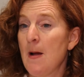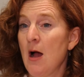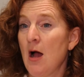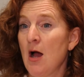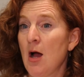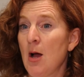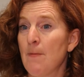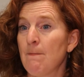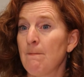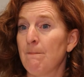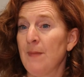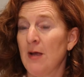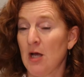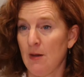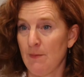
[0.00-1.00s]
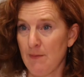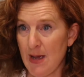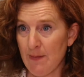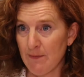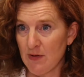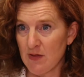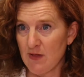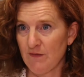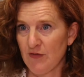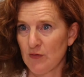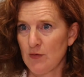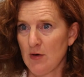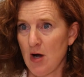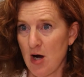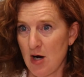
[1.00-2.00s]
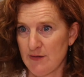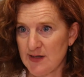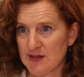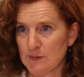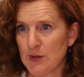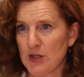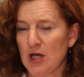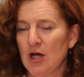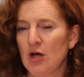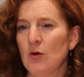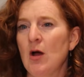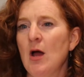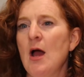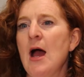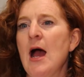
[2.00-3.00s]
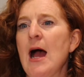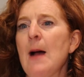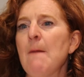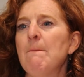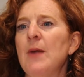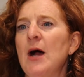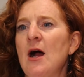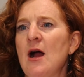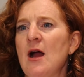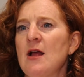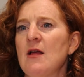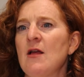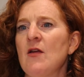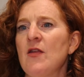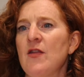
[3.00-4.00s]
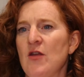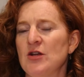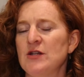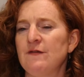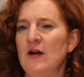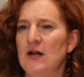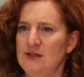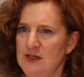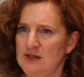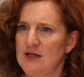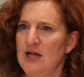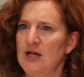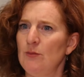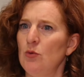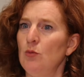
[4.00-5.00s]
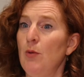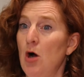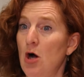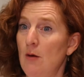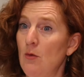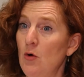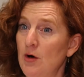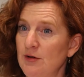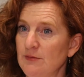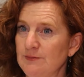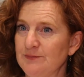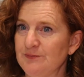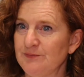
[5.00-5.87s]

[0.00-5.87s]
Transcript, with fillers: um, become members of the RSPO and buy certified sustainable palm oil.